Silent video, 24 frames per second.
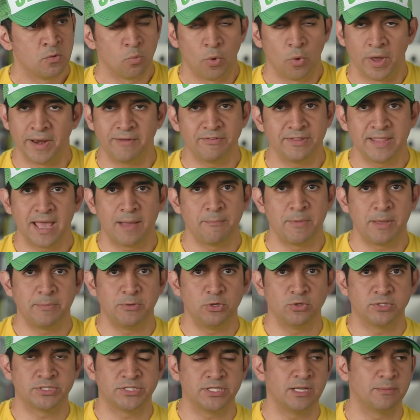Whatever that may
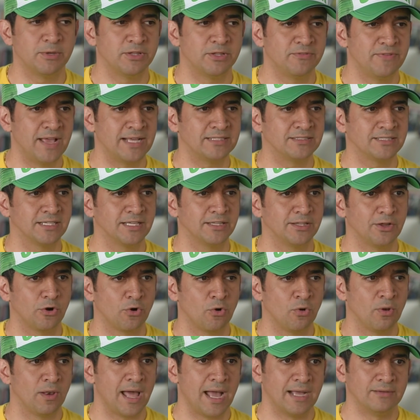be, you see them advancing in their
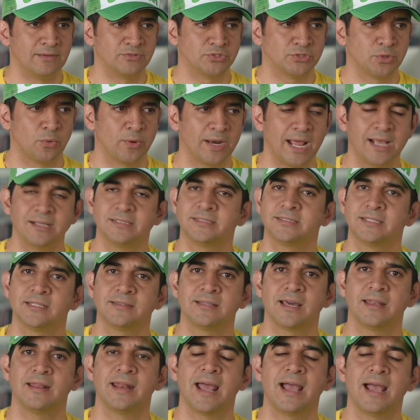own lives. So when I sit
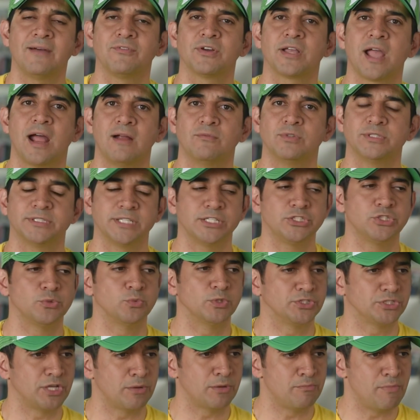down and I have a conversation
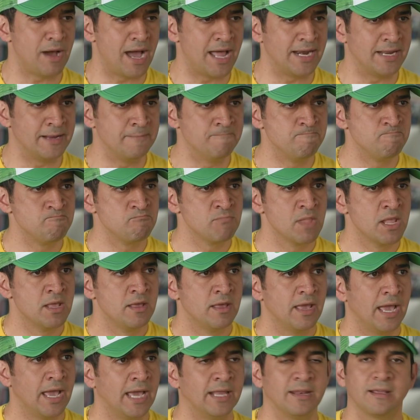with somebody,
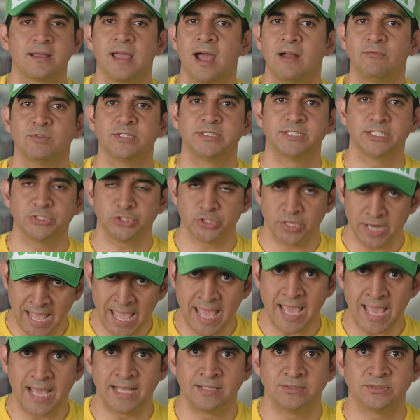and the conversation
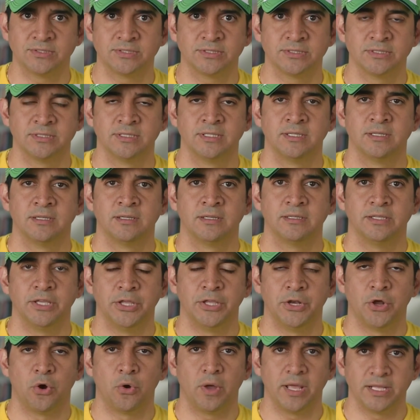ends,
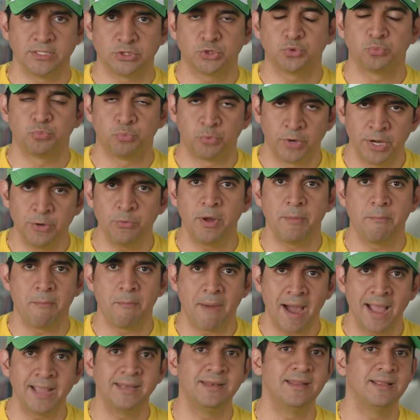you know, it's
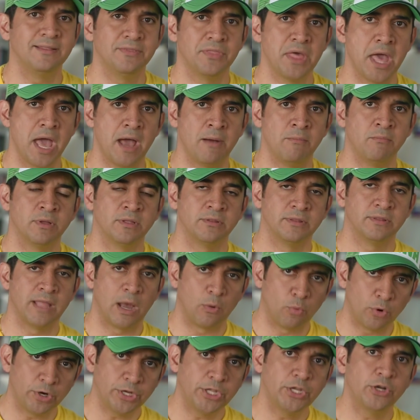reminding them
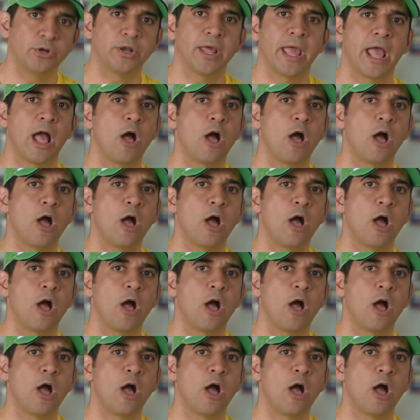that we're here to